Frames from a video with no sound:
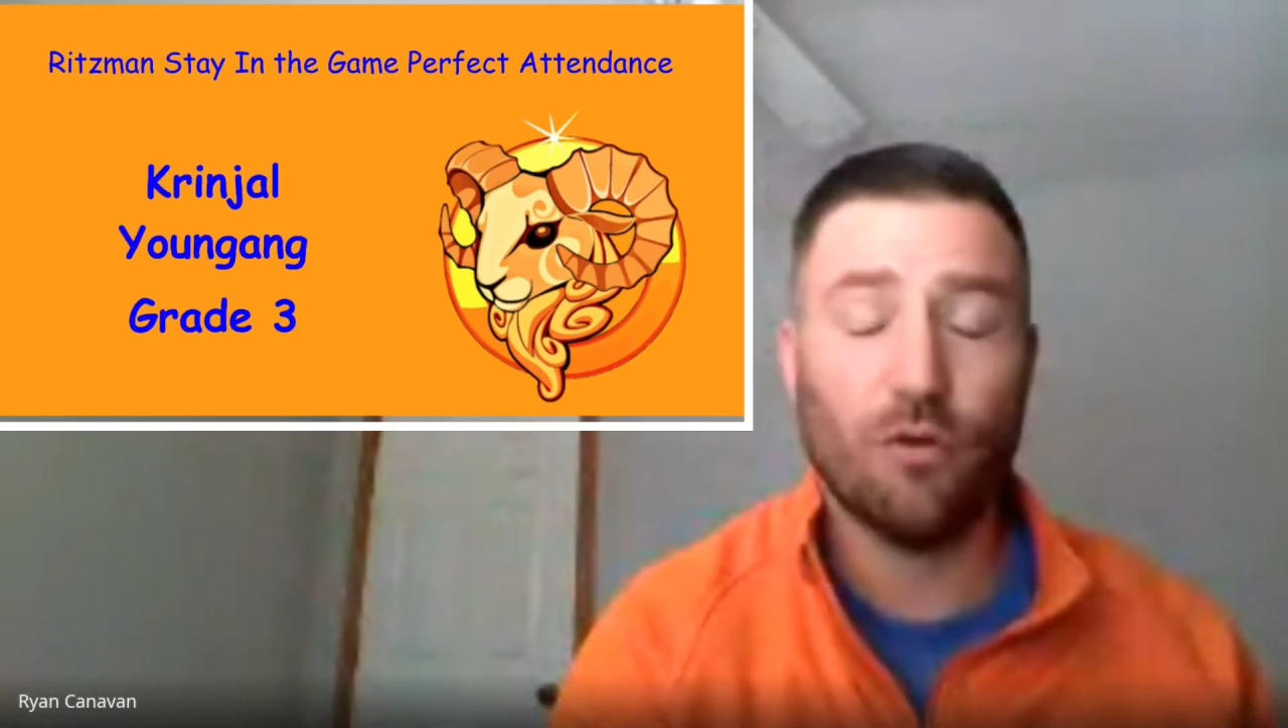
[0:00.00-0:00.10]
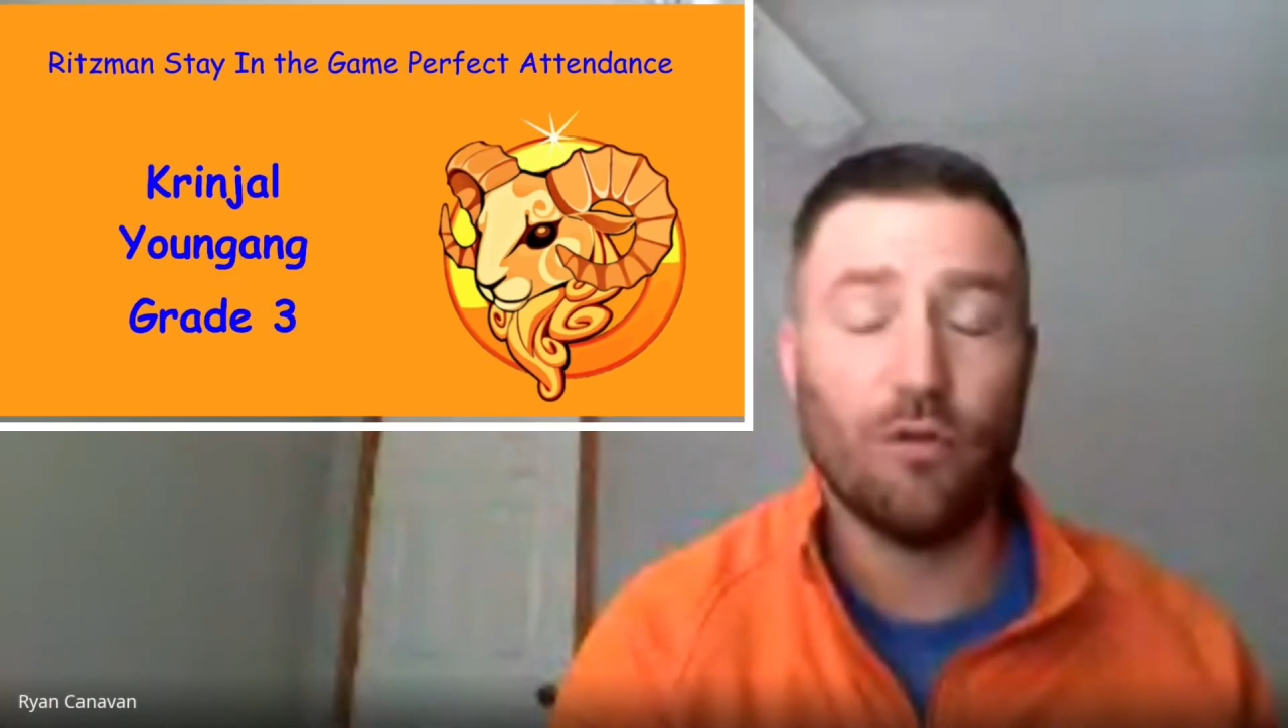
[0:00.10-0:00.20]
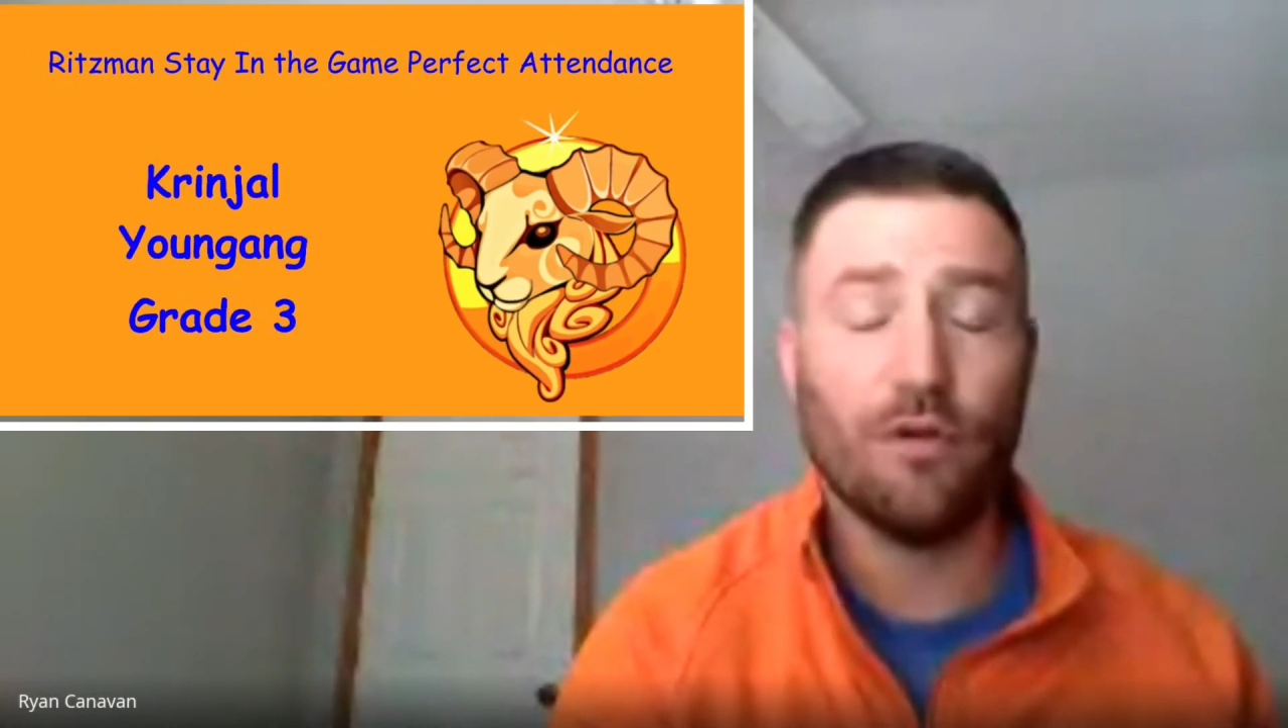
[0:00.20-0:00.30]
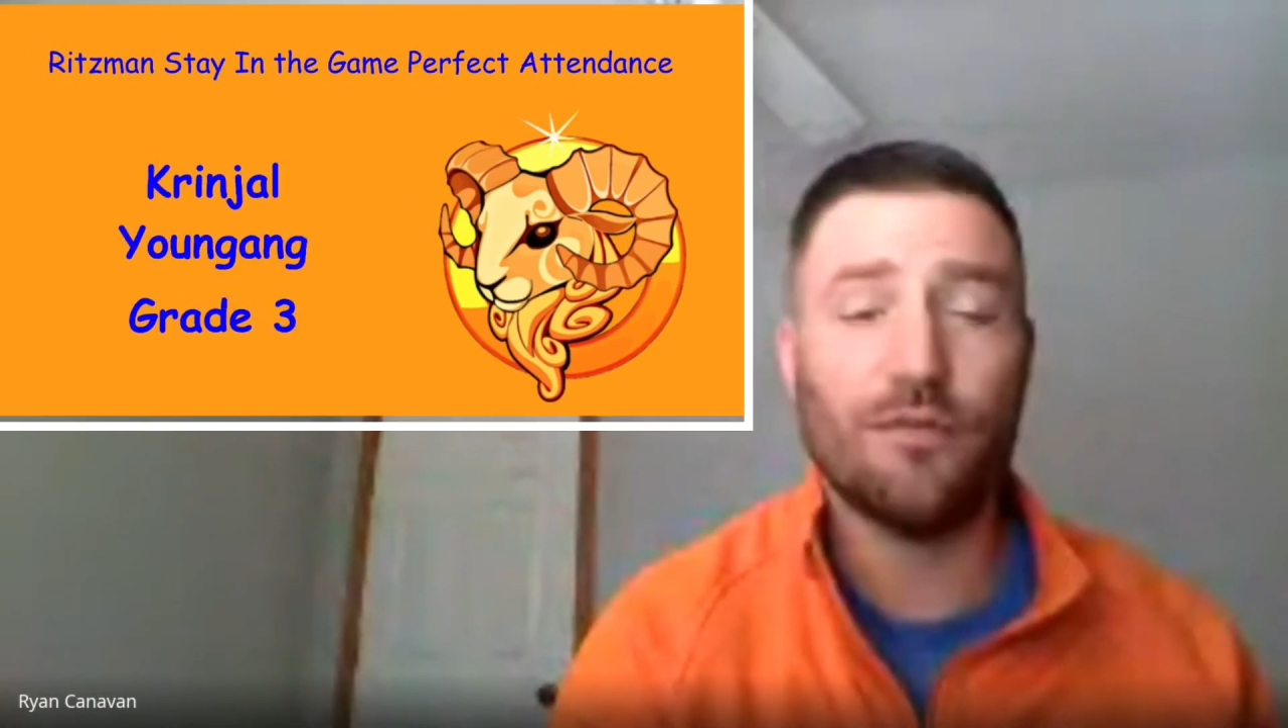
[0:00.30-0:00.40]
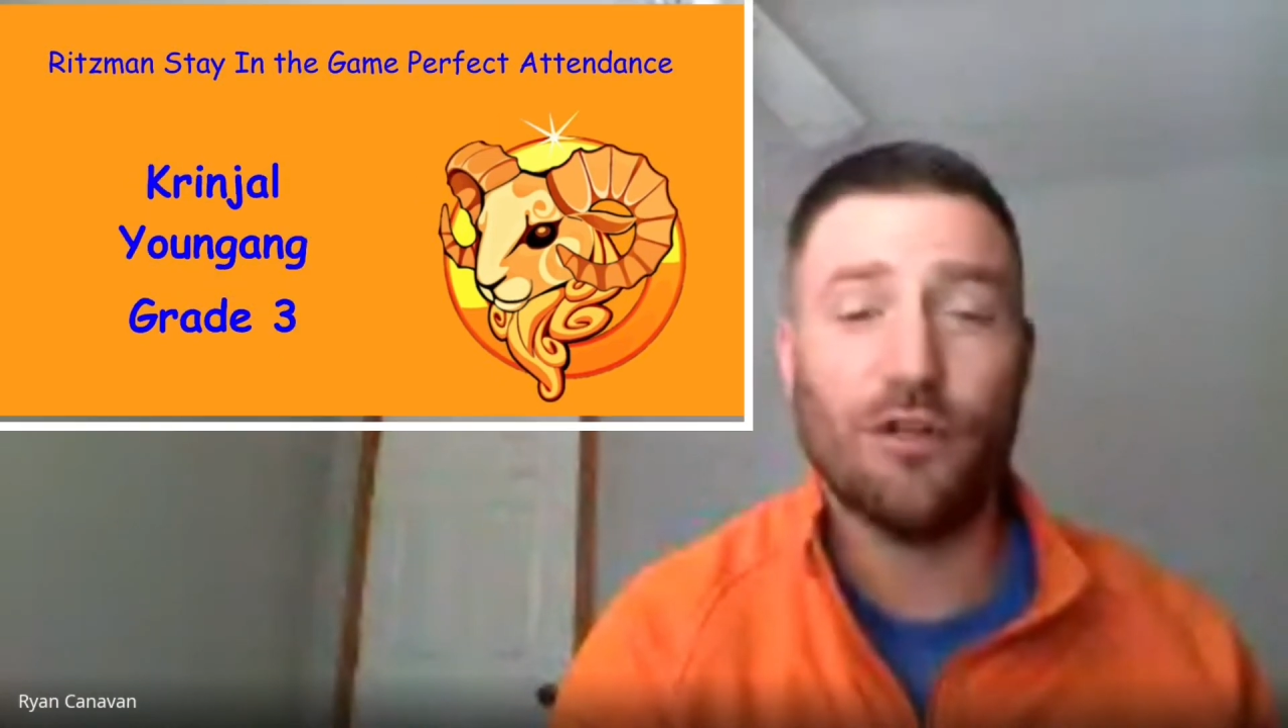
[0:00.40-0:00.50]

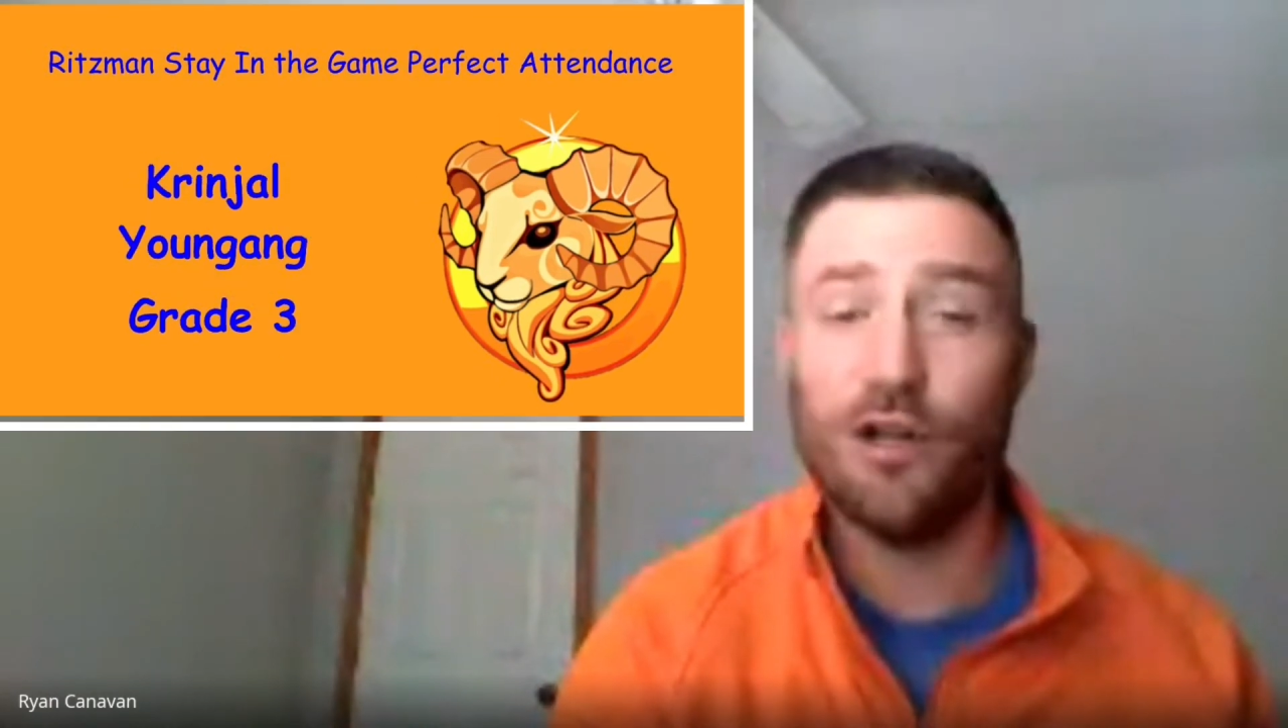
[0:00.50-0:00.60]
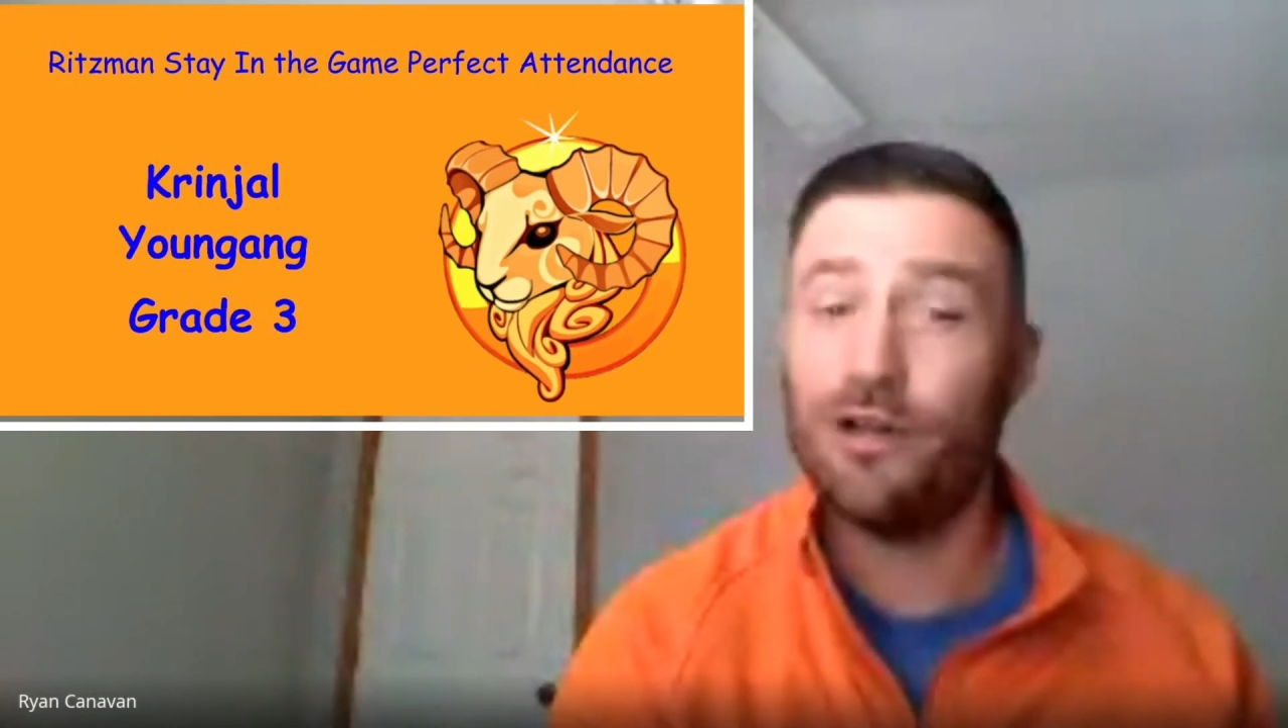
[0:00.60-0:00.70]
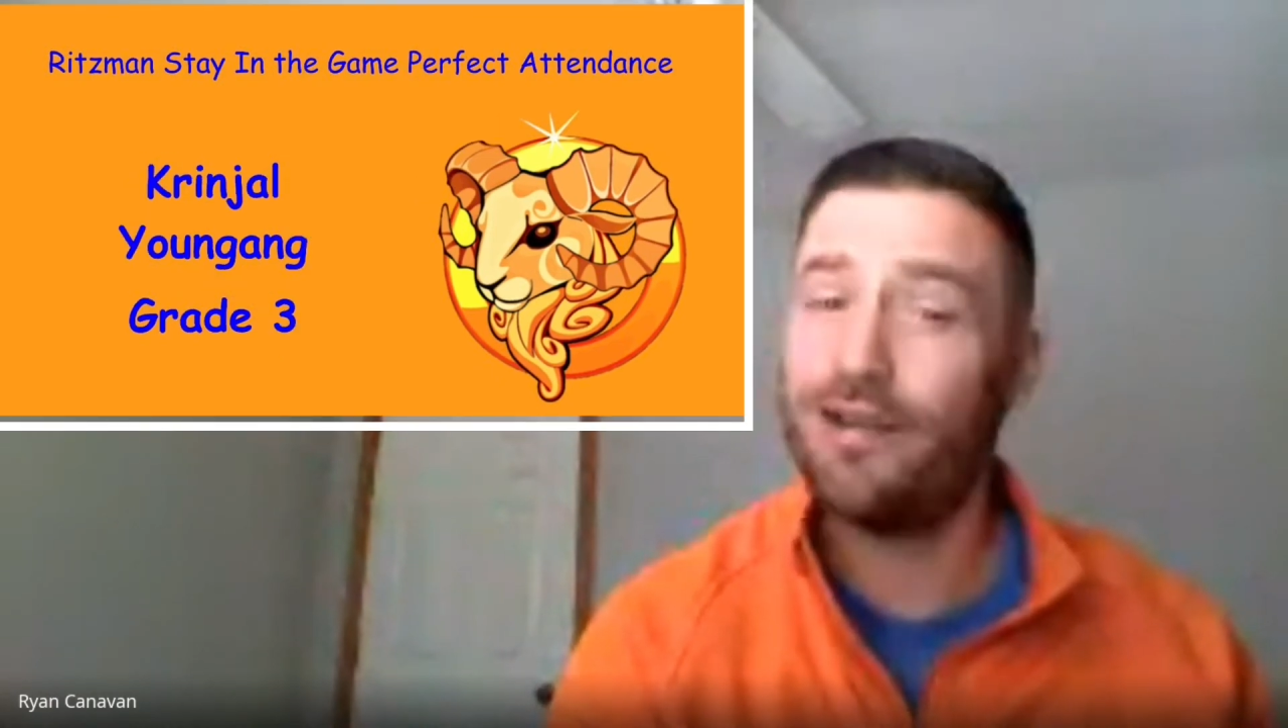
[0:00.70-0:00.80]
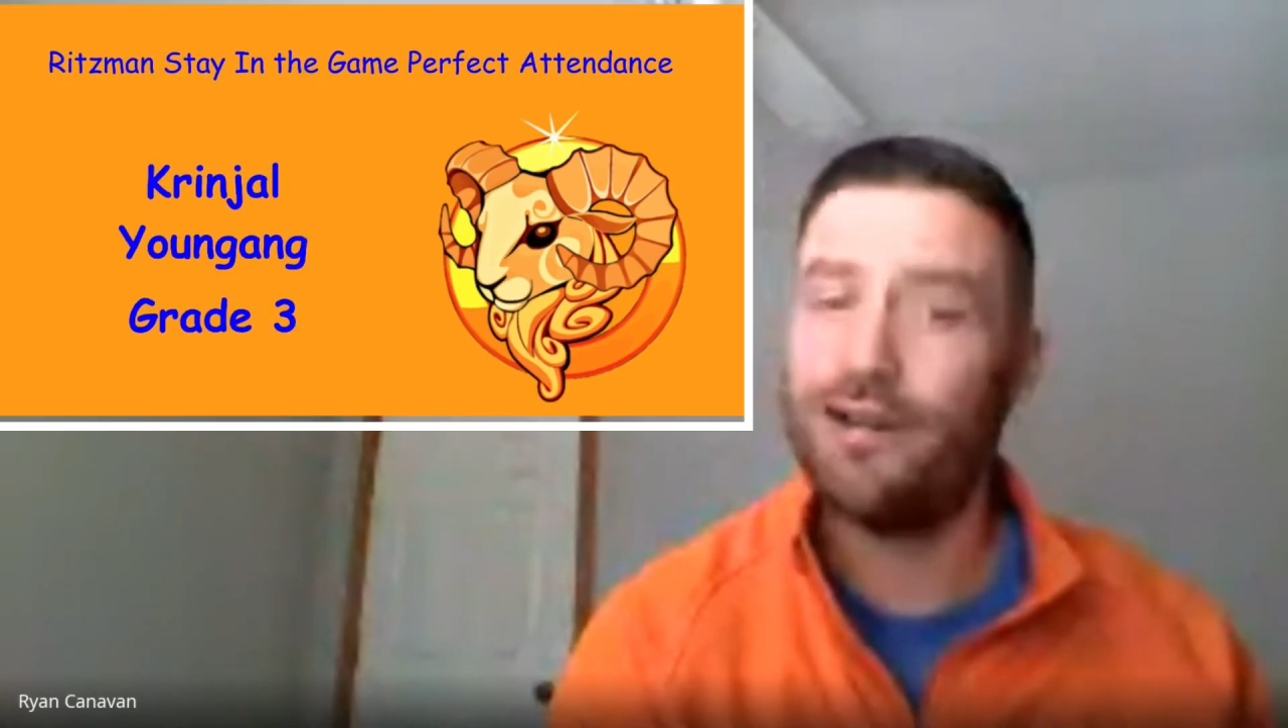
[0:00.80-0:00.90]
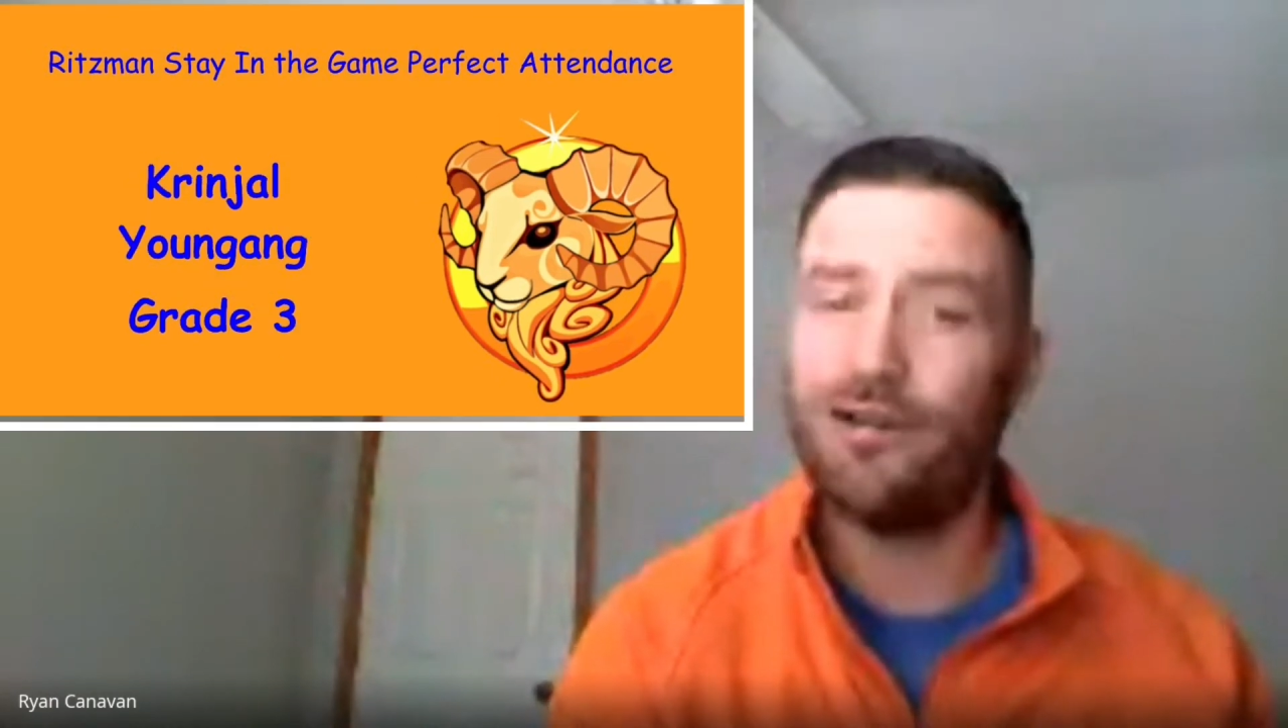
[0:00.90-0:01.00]

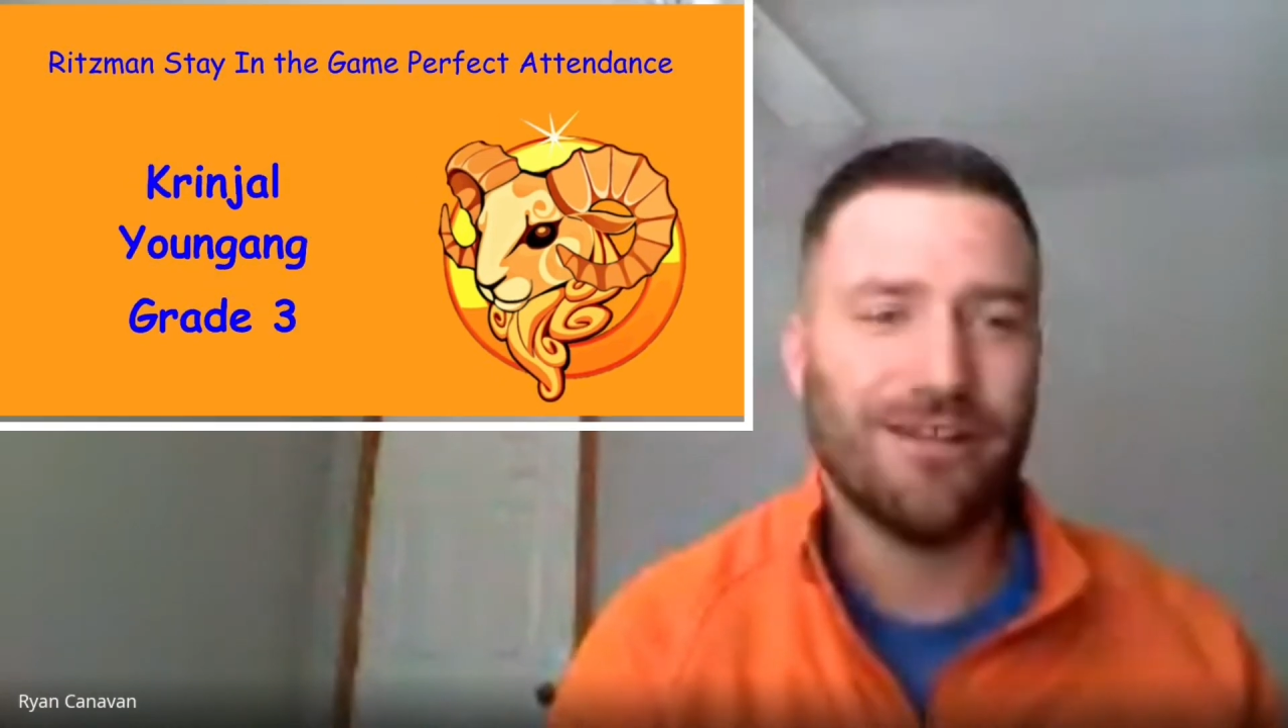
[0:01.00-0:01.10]
Youngang.